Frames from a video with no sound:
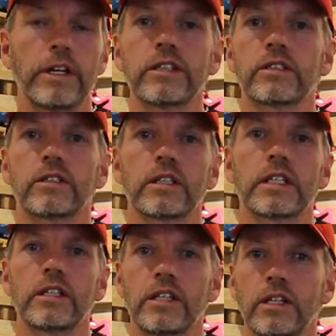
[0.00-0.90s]
reasons to
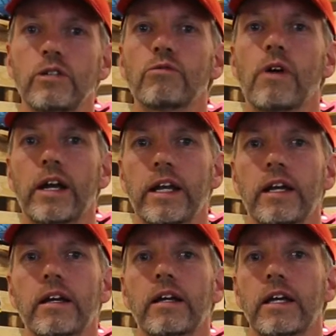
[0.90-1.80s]
continue
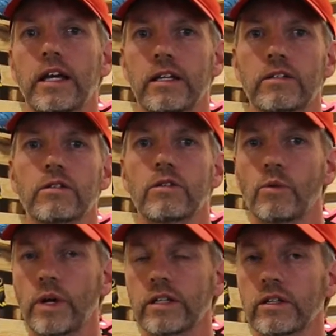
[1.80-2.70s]
running into
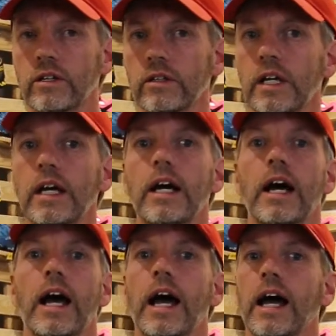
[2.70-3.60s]
the winter.
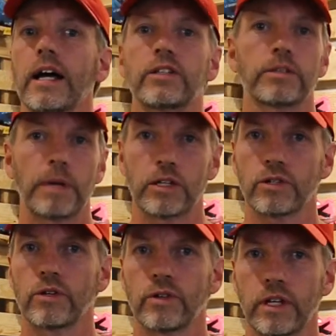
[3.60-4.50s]
Just make
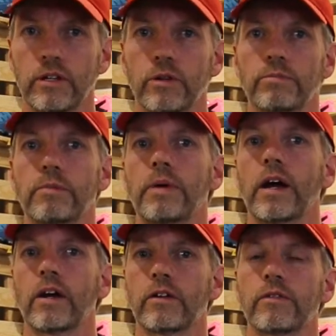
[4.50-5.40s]
sure that you're
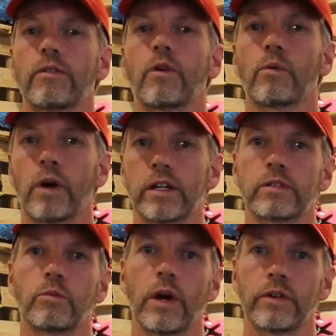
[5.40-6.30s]
prepared for what
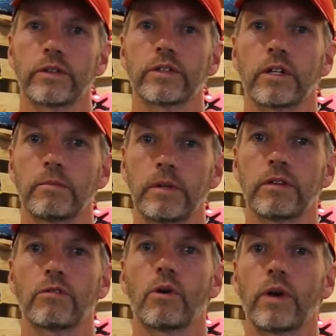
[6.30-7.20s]
weather's going to be
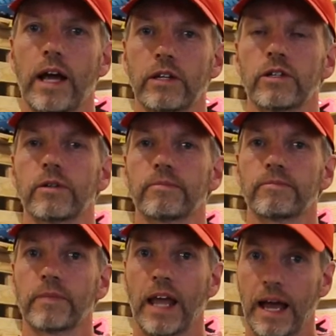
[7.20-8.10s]
thrown at you.
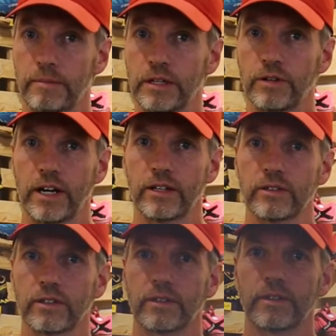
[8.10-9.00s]
Happy trails.